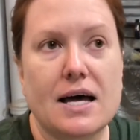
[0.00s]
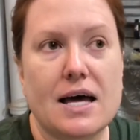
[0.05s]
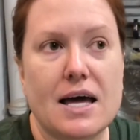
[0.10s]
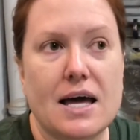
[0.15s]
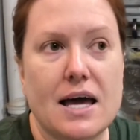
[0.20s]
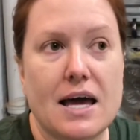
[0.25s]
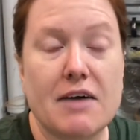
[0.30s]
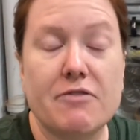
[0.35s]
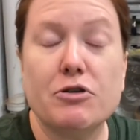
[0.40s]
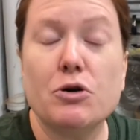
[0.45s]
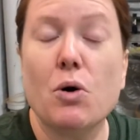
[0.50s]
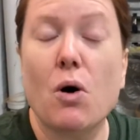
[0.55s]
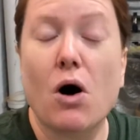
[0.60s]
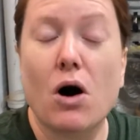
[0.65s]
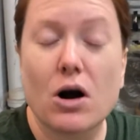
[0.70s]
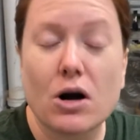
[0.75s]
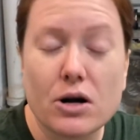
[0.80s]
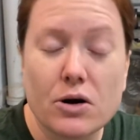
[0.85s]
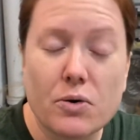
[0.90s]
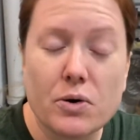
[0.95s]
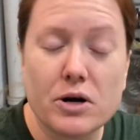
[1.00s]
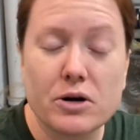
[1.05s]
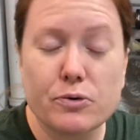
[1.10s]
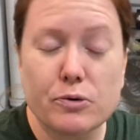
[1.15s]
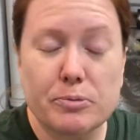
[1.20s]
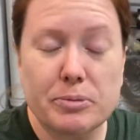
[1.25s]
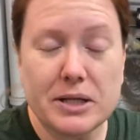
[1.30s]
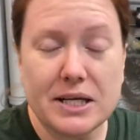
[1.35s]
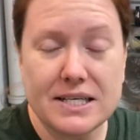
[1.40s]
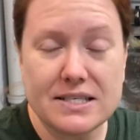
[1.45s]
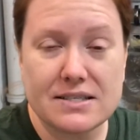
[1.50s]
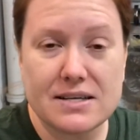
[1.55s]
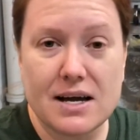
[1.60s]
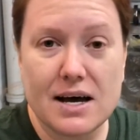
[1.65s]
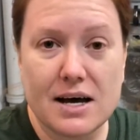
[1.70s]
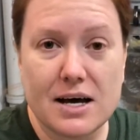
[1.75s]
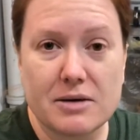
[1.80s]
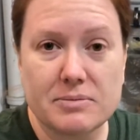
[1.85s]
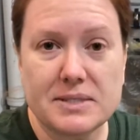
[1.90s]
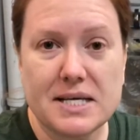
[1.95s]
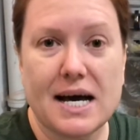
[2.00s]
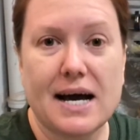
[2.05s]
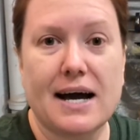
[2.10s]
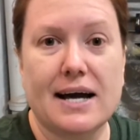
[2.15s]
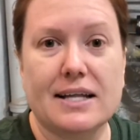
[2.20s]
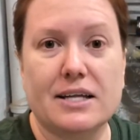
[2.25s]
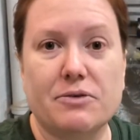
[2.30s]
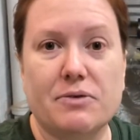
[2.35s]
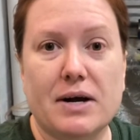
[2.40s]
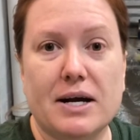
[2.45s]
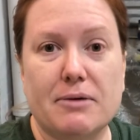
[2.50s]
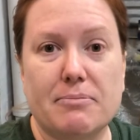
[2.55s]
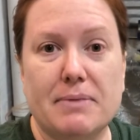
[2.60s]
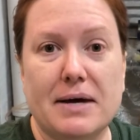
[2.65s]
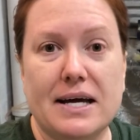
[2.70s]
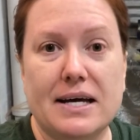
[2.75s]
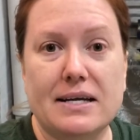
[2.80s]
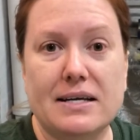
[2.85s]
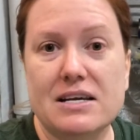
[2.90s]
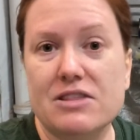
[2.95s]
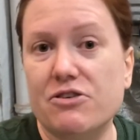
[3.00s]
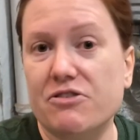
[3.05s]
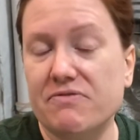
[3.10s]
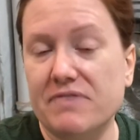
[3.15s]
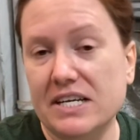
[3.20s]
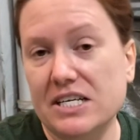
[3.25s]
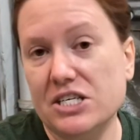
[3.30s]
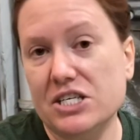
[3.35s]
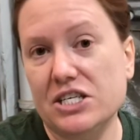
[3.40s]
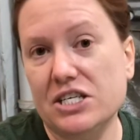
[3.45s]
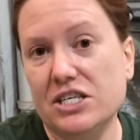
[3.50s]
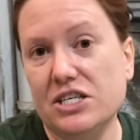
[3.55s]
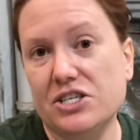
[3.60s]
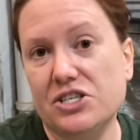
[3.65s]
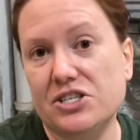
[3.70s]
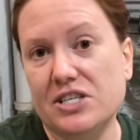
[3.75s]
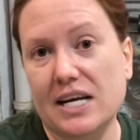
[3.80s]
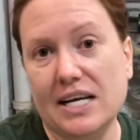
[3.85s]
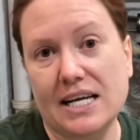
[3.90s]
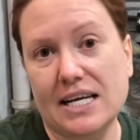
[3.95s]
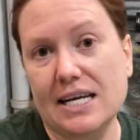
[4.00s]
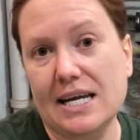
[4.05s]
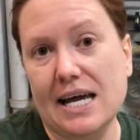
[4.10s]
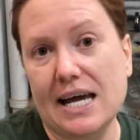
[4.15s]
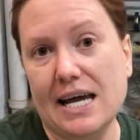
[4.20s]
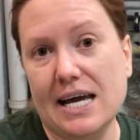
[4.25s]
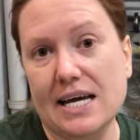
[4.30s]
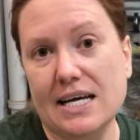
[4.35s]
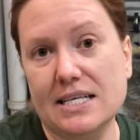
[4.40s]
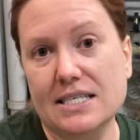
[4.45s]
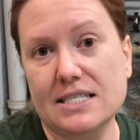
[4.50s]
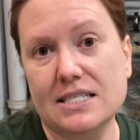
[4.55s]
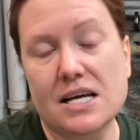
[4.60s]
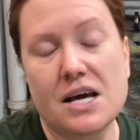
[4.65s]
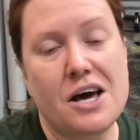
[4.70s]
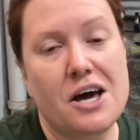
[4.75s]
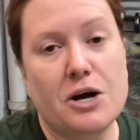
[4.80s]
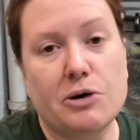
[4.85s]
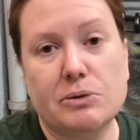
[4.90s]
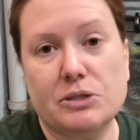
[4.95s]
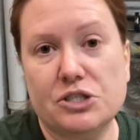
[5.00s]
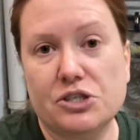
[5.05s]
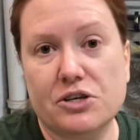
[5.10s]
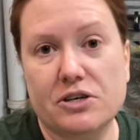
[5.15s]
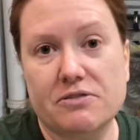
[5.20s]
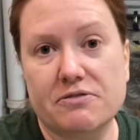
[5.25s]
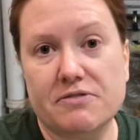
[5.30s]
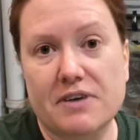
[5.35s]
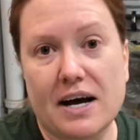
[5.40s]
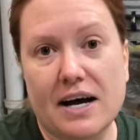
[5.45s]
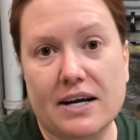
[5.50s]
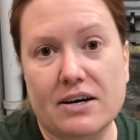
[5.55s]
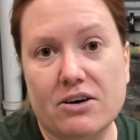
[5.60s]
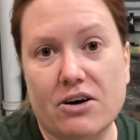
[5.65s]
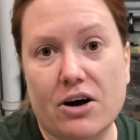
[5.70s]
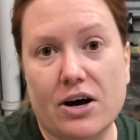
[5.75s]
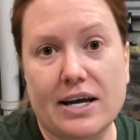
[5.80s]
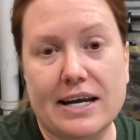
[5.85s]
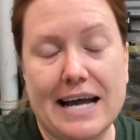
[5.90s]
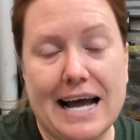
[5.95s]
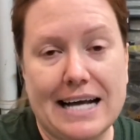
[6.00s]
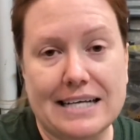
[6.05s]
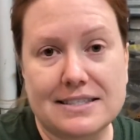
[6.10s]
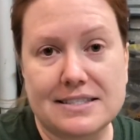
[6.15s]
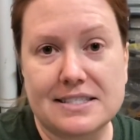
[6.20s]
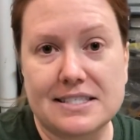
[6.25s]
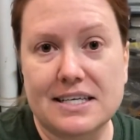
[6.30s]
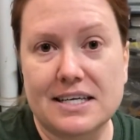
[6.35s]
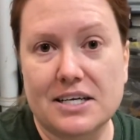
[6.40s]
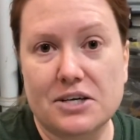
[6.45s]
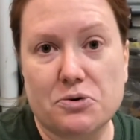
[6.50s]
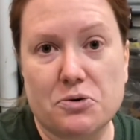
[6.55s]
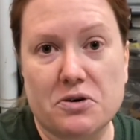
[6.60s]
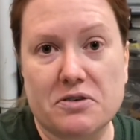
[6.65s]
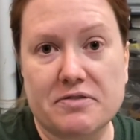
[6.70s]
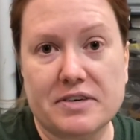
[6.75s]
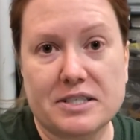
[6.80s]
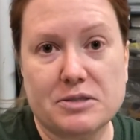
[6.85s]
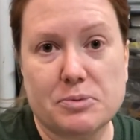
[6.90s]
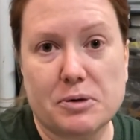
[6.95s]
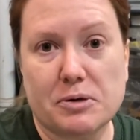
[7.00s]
If you are going to replace knobs, I highly recommend either vintage, secondhand, which you can find on Etsy or Facebook